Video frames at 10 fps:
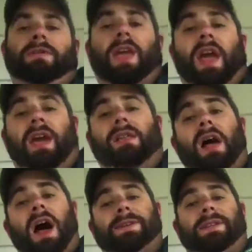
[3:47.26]
The
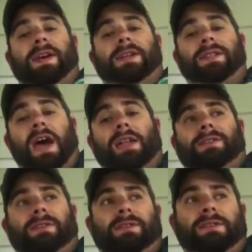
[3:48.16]
Alox
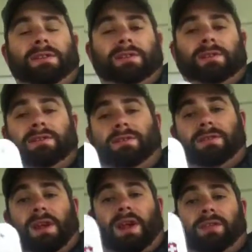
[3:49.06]
Cadets.
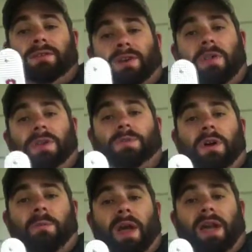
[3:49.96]
Saw this
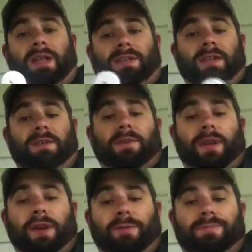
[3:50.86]
one in my EDC
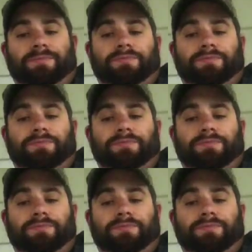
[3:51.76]
video.